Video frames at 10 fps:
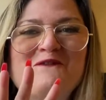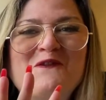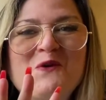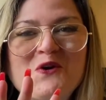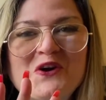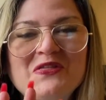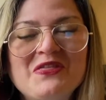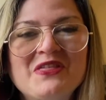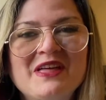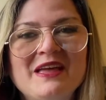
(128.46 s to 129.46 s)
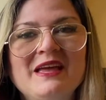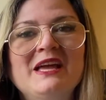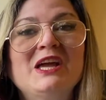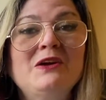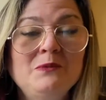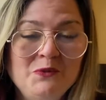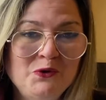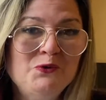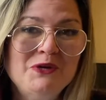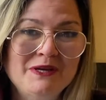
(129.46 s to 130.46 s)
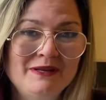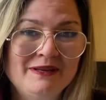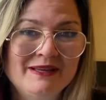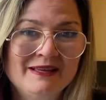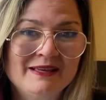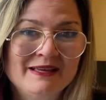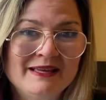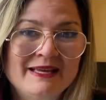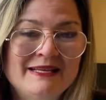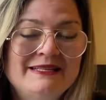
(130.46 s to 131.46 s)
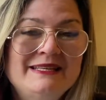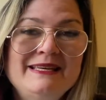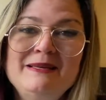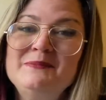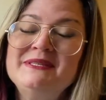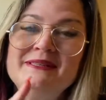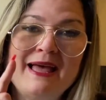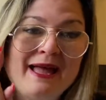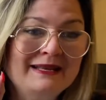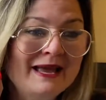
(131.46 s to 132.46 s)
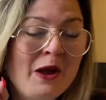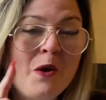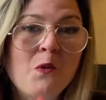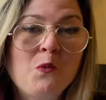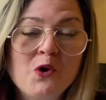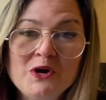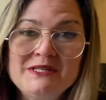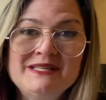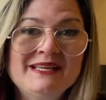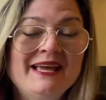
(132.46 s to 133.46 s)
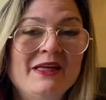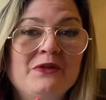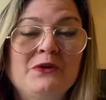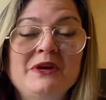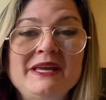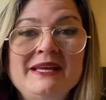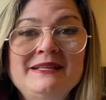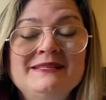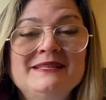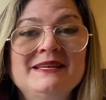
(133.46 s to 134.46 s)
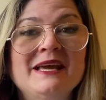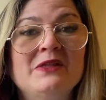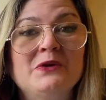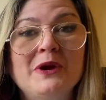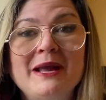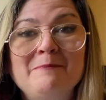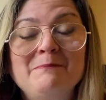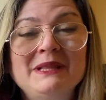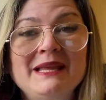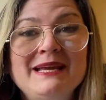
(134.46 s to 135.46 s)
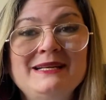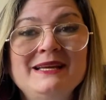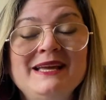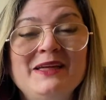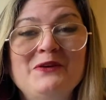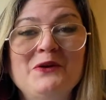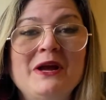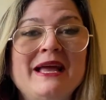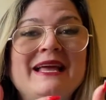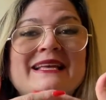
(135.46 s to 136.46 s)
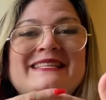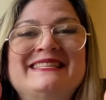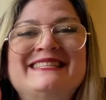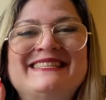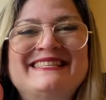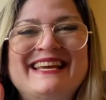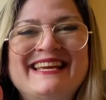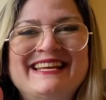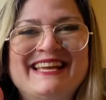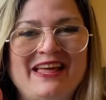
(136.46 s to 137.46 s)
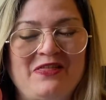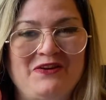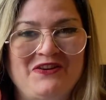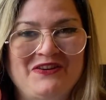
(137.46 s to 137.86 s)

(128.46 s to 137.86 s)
Fourth, communion. Teams that work together, eat together, and play together stay together.